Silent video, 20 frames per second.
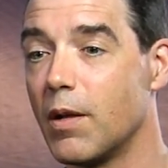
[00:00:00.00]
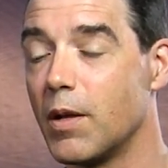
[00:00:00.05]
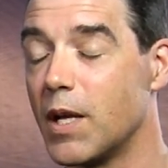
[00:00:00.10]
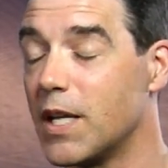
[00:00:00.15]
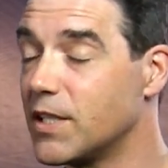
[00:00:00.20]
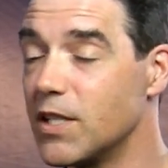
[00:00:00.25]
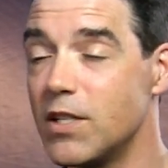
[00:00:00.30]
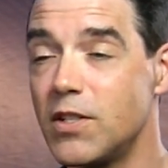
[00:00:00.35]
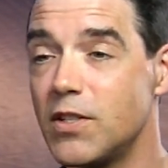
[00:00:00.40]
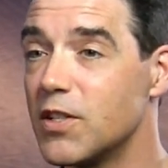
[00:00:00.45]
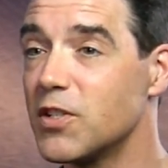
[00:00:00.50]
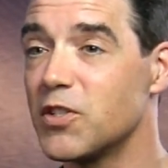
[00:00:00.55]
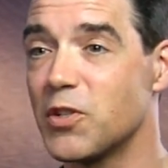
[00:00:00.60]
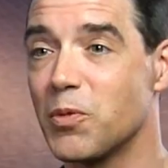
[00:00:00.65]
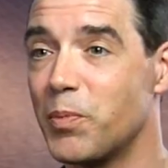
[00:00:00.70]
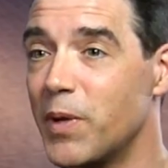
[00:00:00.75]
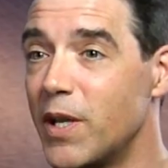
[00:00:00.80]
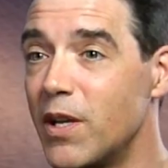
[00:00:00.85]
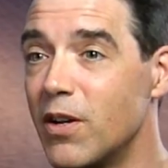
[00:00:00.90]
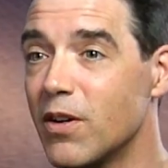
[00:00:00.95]
it didn't
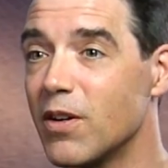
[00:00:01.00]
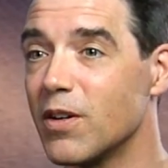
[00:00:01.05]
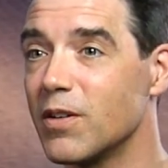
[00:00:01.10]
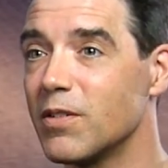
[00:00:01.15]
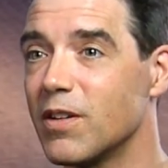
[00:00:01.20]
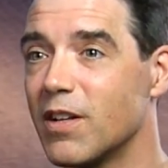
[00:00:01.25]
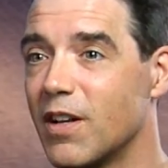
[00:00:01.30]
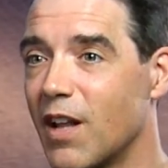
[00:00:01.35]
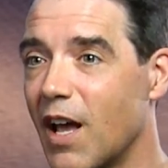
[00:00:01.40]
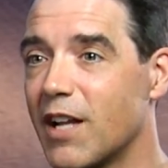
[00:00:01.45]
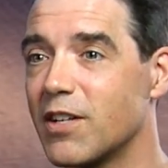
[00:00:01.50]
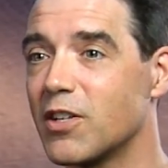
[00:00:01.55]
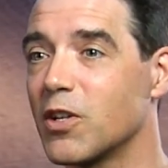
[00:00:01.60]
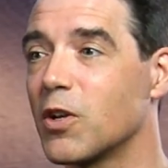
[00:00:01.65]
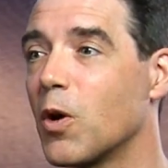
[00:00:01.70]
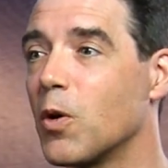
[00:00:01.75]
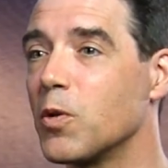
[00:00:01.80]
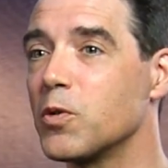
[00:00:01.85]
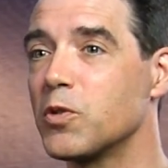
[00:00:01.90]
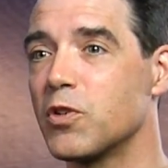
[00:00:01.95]
disappear, it had to
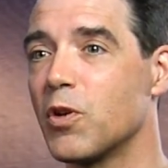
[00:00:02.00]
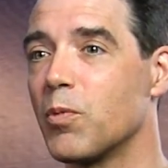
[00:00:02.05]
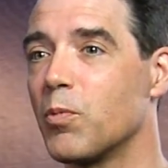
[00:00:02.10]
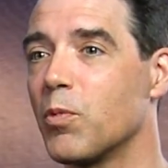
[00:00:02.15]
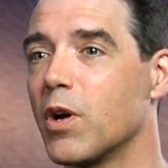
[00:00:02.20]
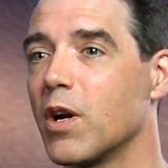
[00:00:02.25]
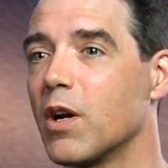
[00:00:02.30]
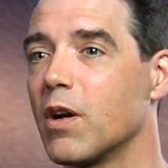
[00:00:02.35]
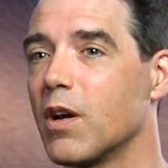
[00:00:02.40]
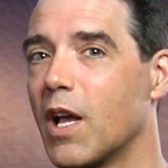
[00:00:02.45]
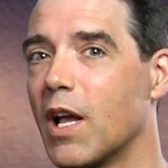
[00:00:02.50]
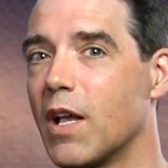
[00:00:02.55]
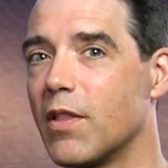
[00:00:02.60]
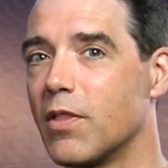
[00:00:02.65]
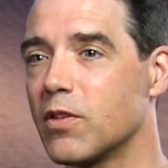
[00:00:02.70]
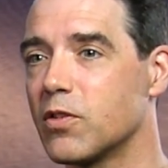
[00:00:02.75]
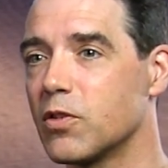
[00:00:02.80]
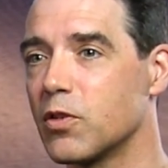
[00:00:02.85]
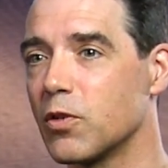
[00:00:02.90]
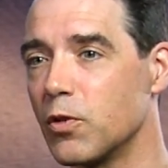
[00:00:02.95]
go somewhere. And
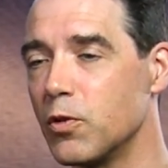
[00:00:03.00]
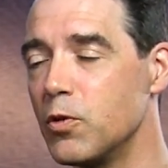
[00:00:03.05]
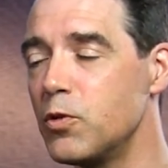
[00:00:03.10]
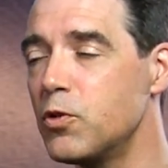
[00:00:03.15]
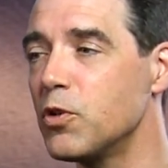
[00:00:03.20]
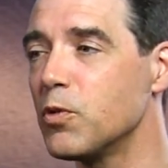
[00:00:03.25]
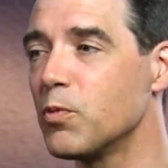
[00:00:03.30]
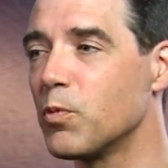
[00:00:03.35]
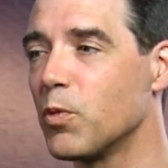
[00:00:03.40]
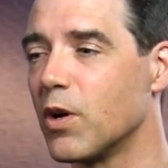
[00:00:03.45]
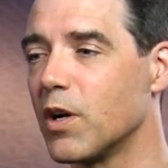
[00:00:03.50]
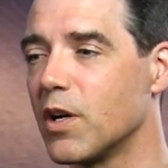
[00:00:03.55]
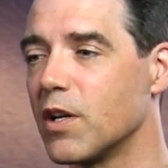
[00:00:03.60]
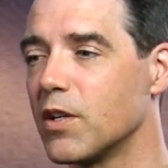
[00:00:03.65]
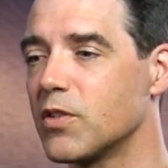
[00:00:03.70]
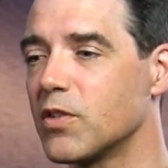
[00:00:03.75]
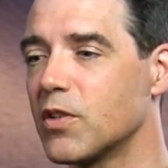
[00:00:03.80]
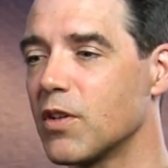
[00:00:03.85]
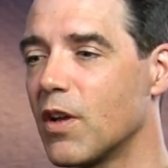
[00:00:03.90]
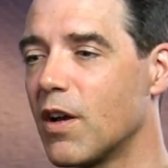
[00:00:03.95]
the solution
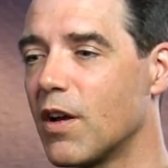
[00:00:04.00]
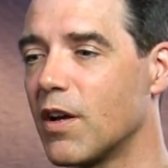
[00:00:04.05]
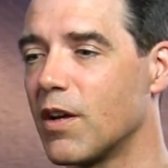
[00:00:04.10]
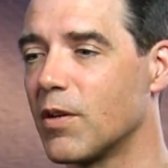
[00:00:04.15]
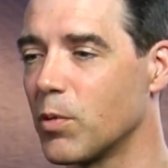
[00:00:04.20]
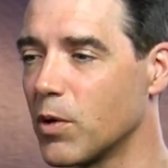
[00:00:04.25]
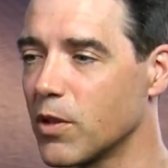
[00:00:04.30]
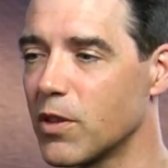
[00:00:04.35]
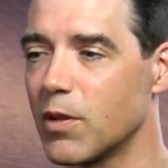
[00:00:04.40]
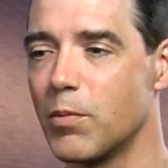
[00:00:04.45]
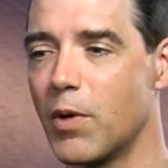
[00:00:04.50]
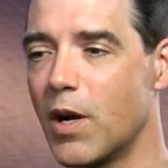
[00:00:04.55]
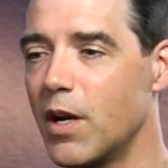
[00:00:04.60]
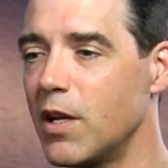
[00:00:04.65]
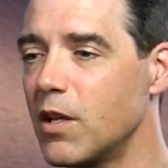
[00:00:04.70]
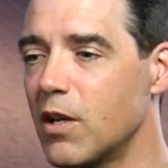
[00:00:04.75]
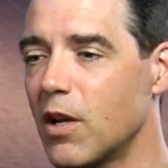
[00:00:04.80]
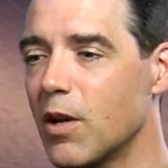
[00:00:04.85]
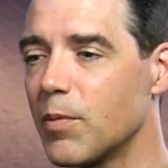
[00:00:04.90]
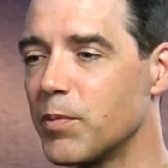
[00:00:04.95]
was, what the
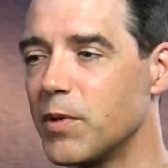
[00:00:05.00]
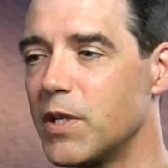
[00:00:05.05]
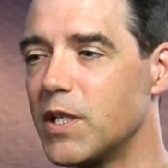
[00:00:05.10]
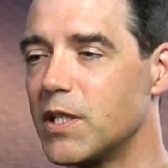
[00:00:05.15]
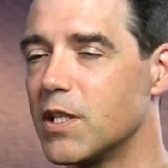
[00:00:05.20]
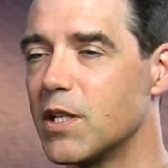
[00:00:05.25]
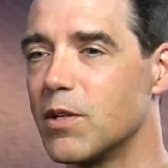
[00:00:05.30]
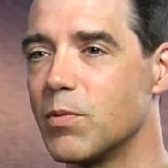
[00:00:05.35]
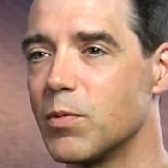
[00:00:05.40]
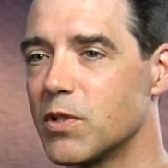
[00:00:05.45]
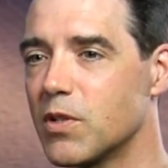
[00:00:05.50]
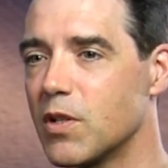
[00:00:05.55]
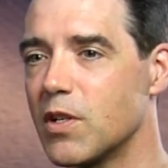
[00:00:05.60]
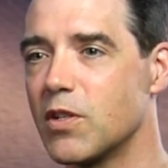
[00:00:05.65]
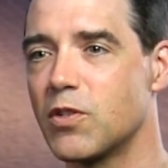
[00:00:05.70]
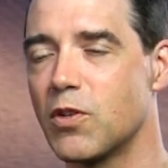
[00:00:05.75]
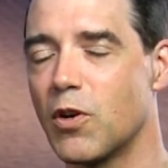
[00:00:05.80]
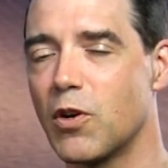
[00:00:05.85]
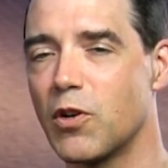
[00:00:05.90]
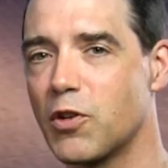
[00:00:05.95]
mining company did was they
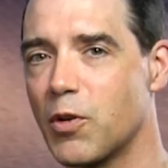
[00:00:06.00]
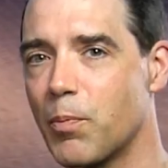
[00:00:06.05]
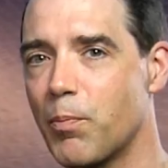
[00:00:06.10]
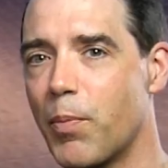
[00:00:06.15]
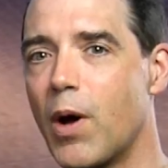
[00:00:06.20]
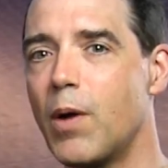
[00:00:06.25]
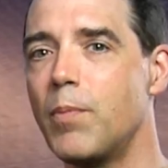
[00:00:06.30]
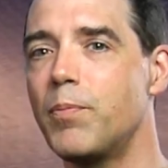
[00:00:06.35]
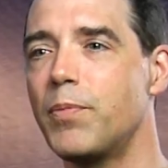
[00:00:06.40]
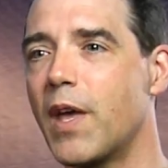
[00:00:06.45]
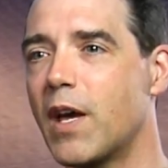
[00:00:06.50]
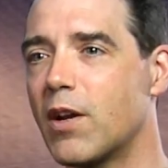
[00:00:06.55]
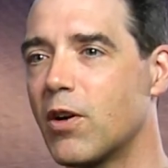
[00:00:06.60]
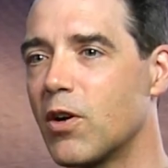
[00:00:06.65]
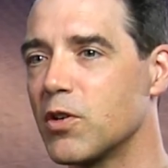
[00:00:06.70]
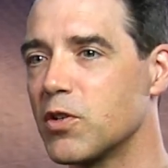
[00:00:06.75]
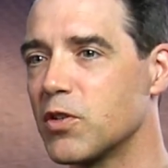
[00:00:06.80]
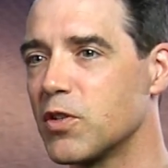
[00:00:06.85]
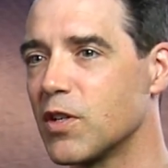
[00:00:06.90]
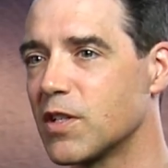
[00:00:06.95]
started to pump that
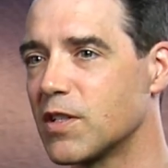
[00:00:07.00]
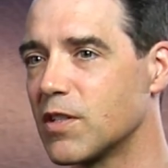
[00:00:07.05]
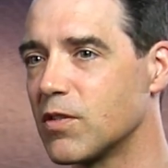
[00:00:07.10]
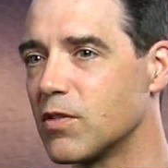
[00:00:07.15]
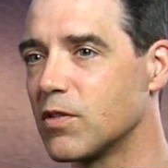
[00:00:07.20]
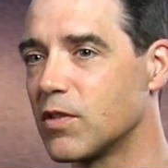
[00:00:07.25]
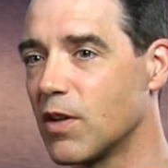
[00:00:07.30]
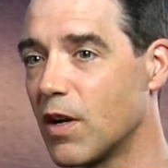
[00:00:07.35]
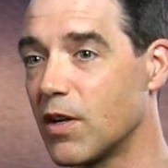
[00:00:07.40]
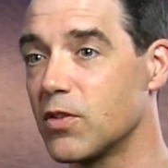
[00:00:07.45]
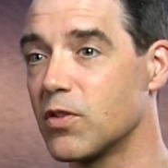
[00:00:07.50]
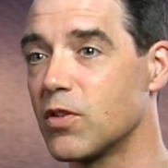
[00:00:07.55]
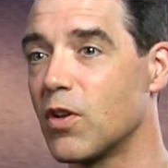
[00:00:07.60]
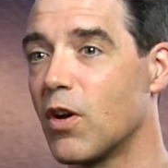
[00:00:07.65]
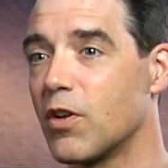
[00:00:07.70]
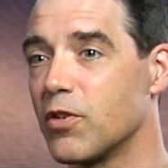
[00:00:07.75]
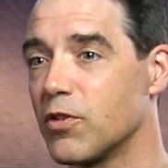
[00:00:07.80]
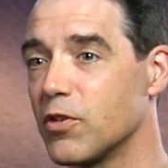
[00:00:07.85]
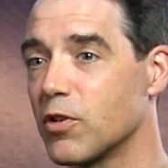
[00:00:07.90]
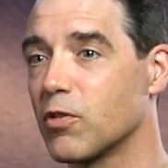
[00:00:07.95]
arsenic dust
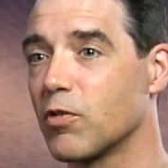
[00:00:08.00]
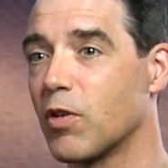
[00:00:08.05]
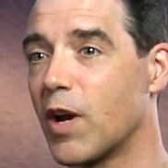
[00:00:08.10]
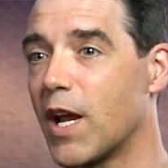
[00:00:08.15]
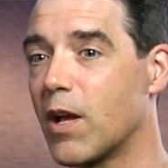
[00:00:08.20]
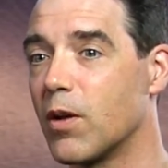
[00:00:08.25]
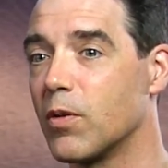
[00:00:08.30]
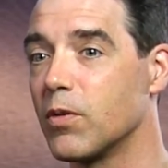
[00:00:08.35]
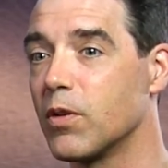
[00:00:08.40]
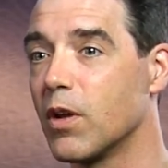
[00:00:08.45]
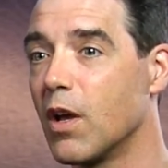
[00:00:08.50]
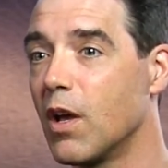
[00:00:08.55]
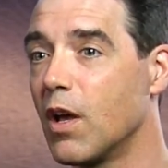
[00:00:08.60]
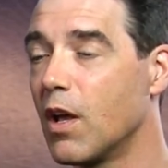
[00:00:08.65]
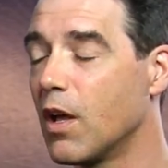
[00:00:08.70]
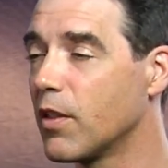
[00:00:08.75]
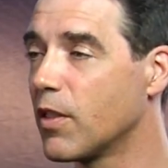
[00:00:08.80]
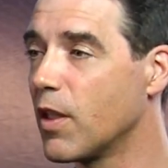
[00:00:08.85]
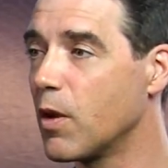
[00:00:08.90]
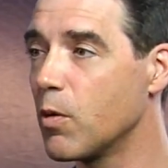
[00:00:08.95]
underground.
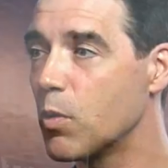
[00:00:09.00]
They